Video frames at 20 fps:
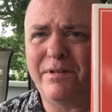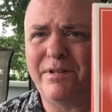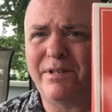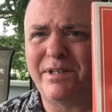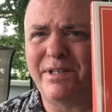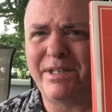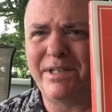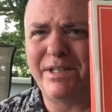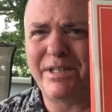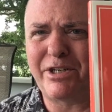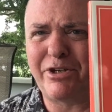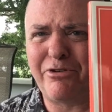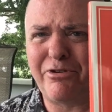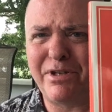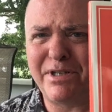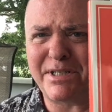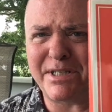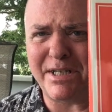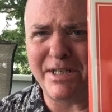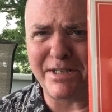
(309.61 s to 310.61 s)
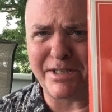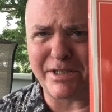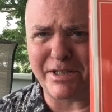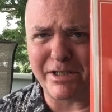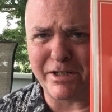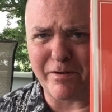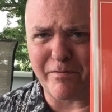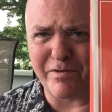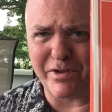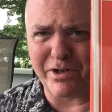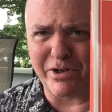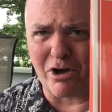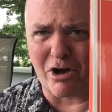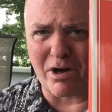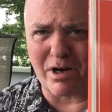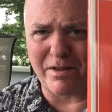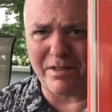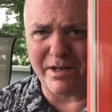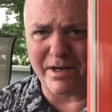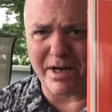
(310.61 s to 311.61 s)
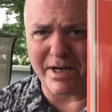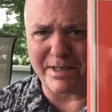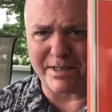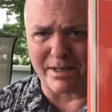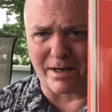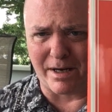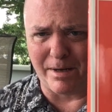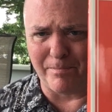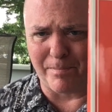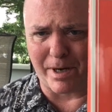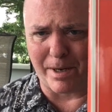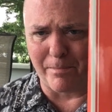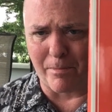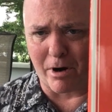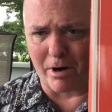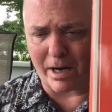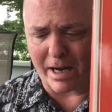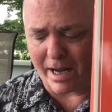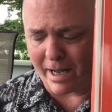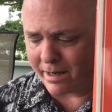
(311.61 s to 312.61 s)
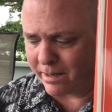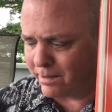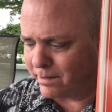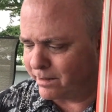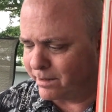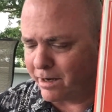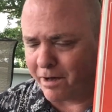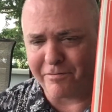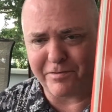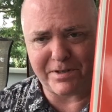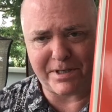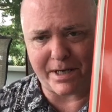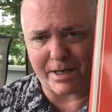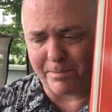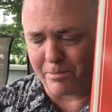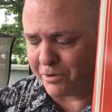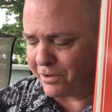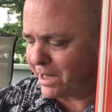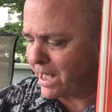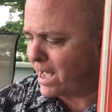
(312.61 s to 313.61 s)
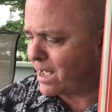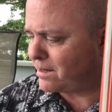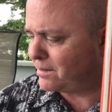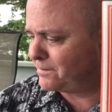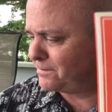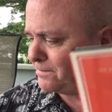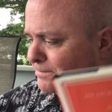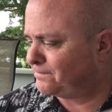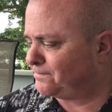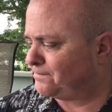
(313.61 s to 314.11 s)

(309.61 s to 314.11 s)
The Curious Incident of the Dog in the Nighttime by Mark Haddon. Enough said about that.